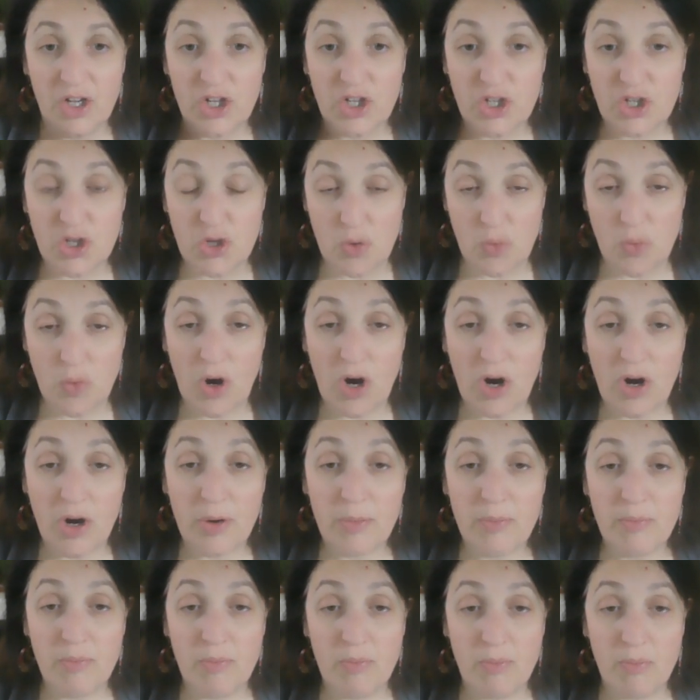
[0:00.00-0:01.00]
you
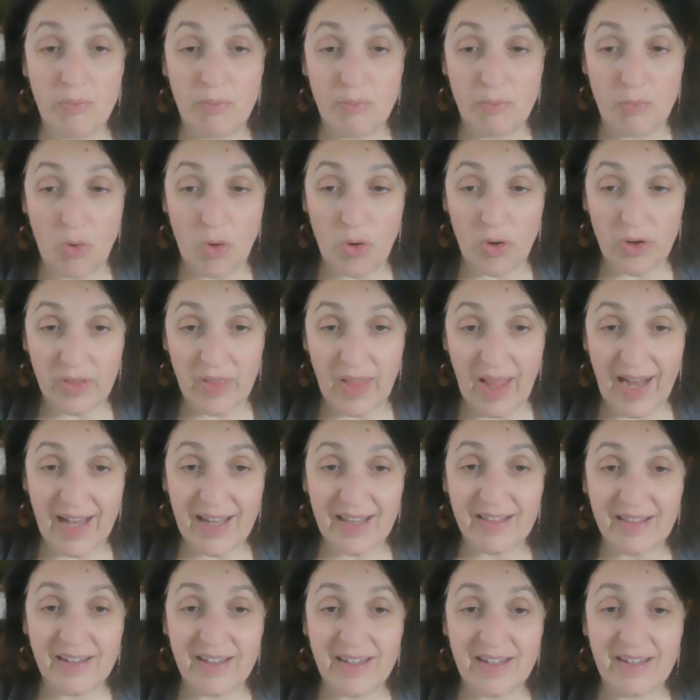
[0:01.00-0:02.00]
are more
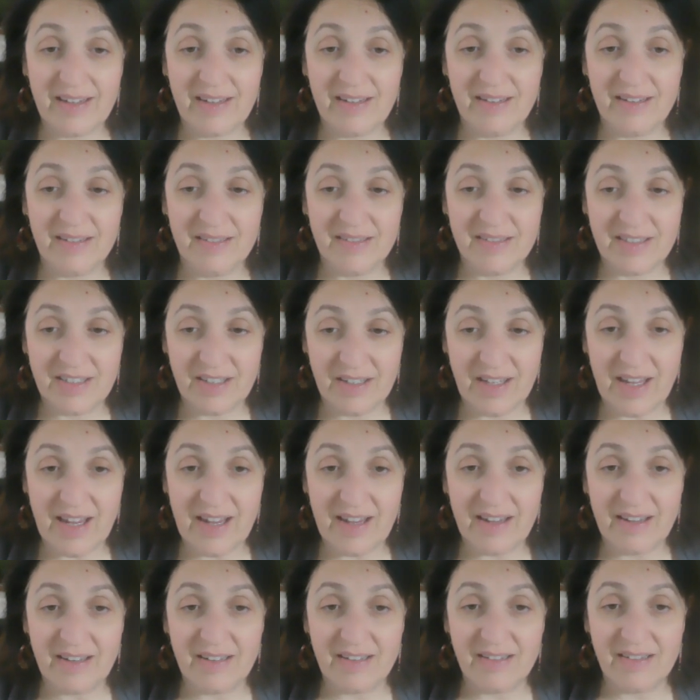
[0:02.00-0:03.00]
likely to
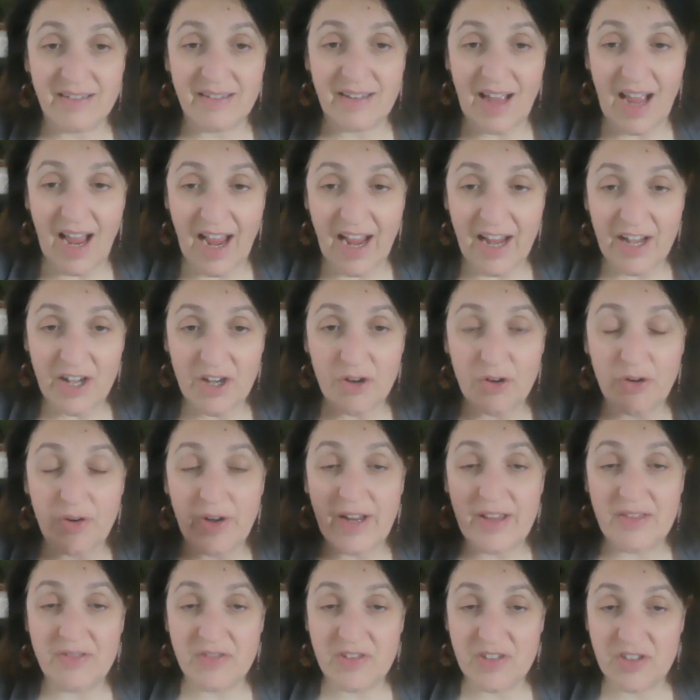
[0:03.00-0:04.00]
get higher
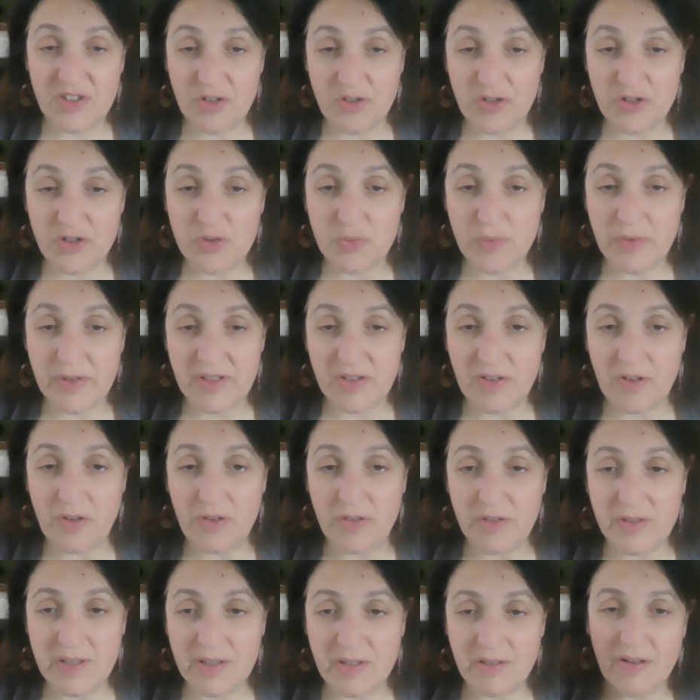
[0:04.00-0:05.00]
in the search
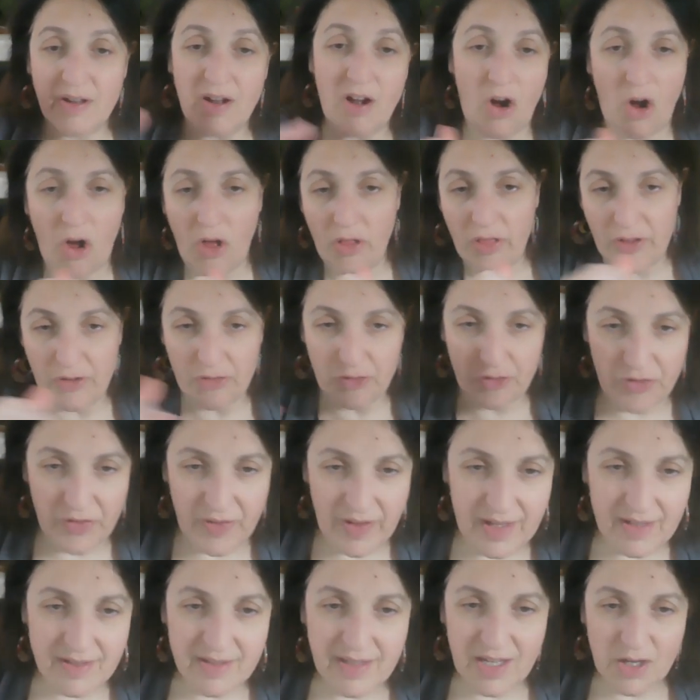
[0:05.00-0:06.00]
results, all other
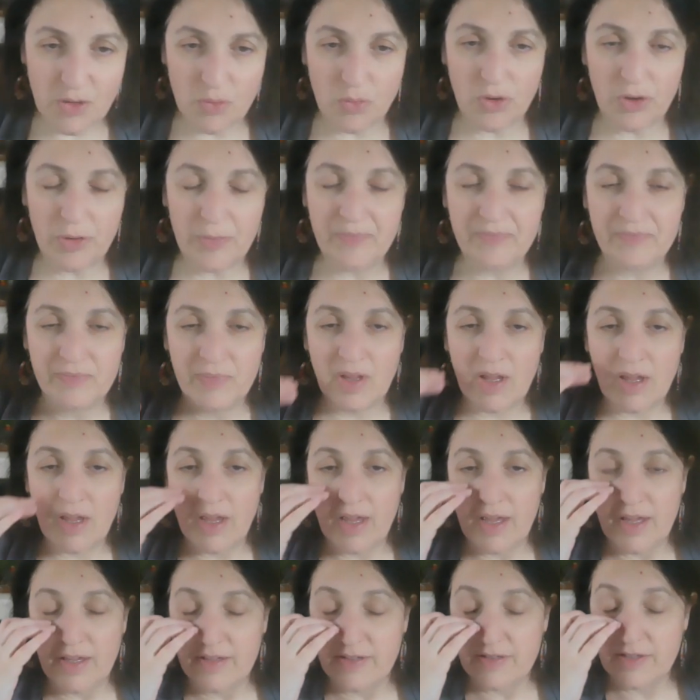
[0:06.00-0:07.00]
things equal.
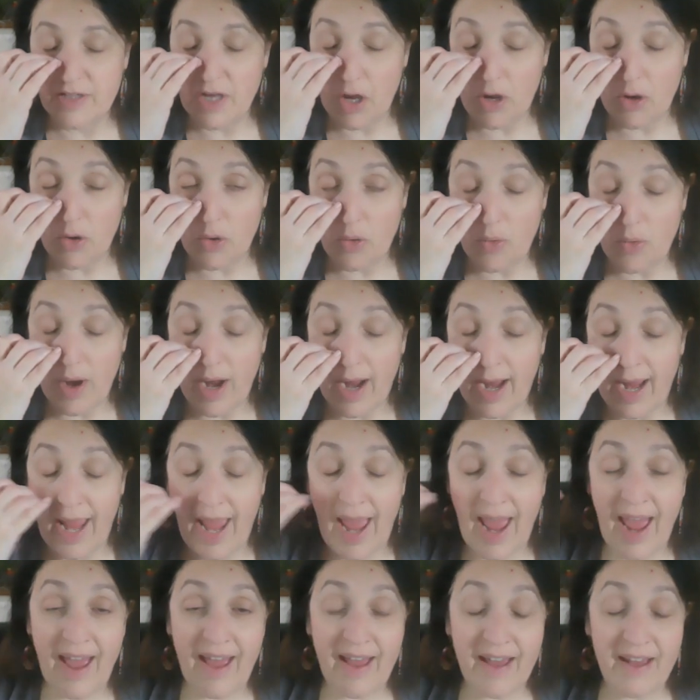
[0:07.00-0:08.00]
So I
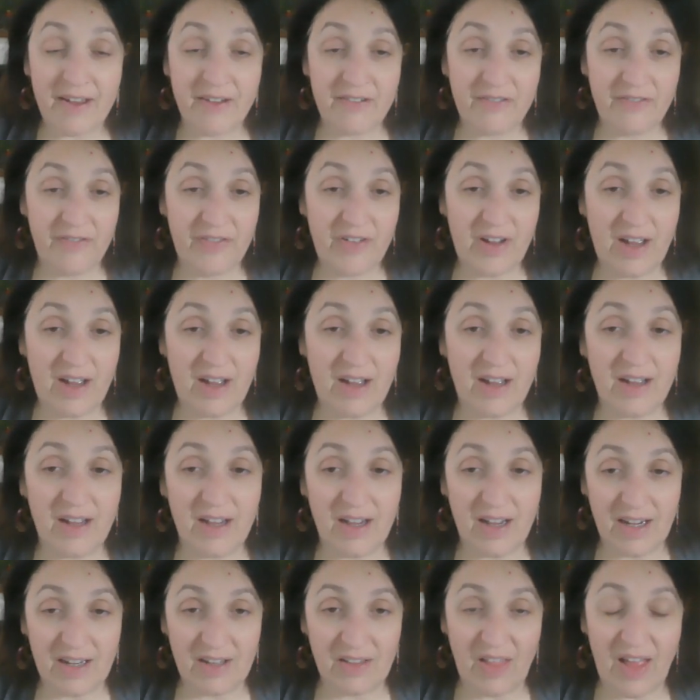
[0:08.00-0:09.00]
have
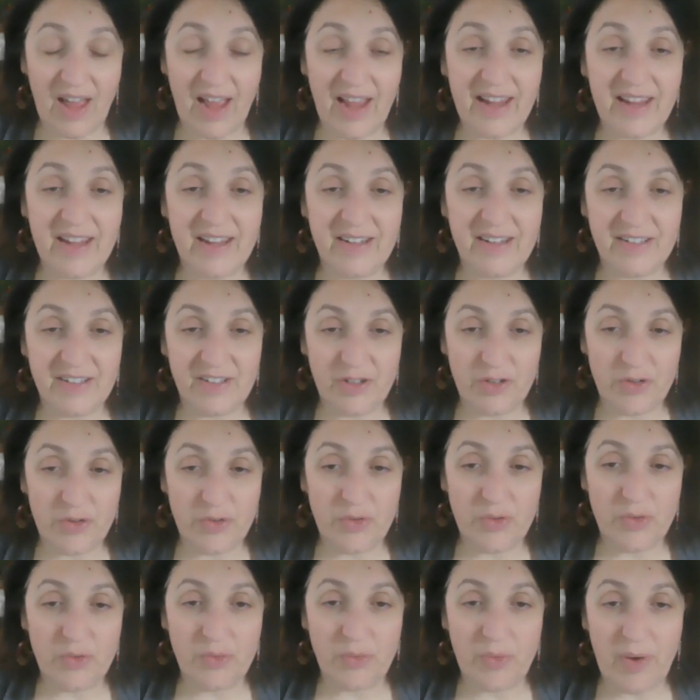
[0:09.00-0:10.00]
a client
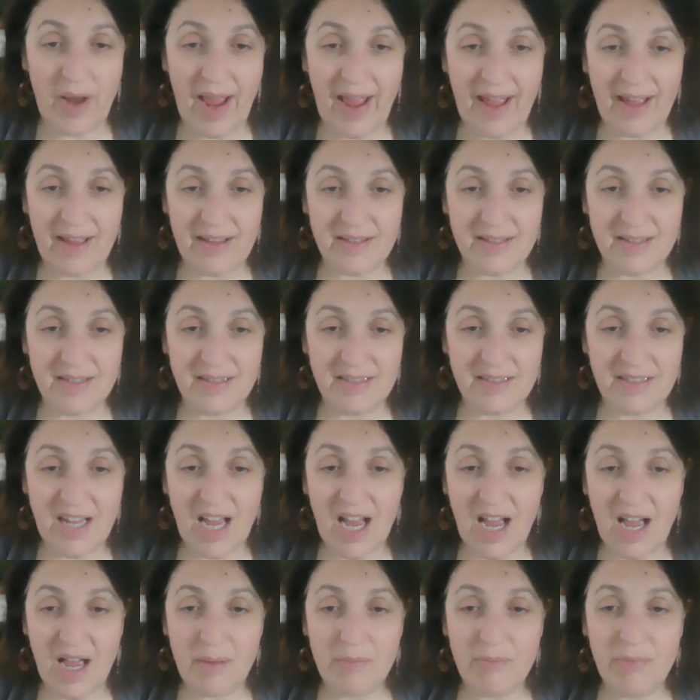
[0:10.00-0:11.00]
who has
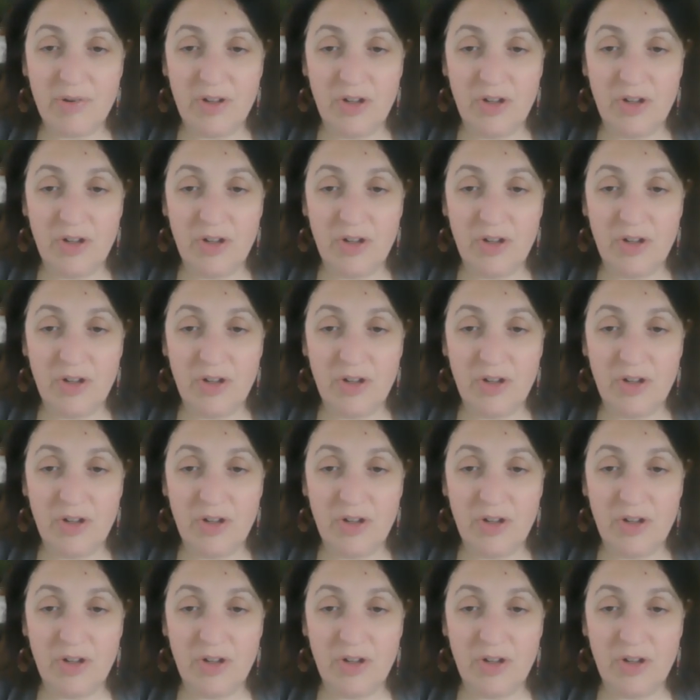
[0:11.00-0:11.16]
top